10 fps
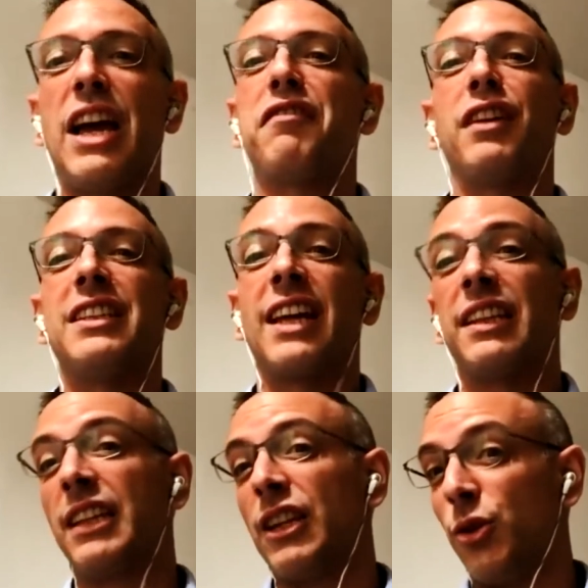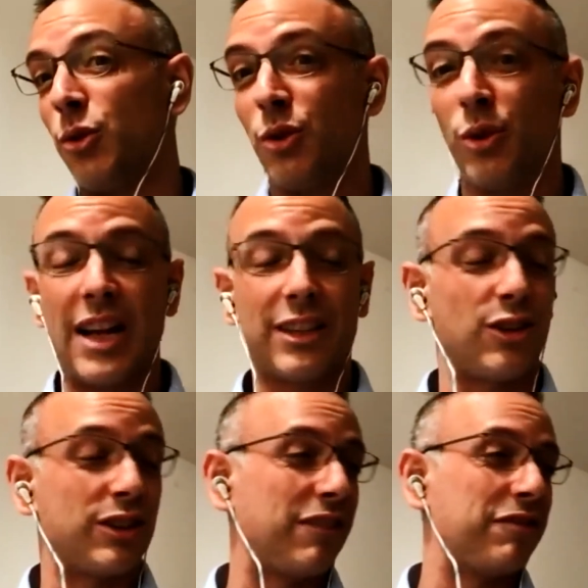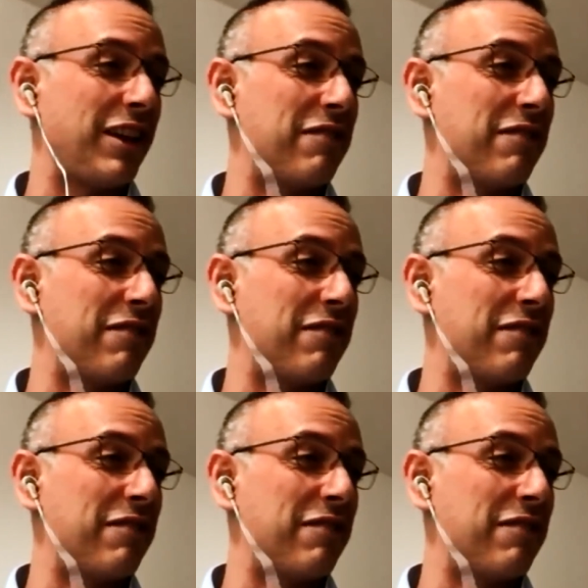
definitely something that you ask yourself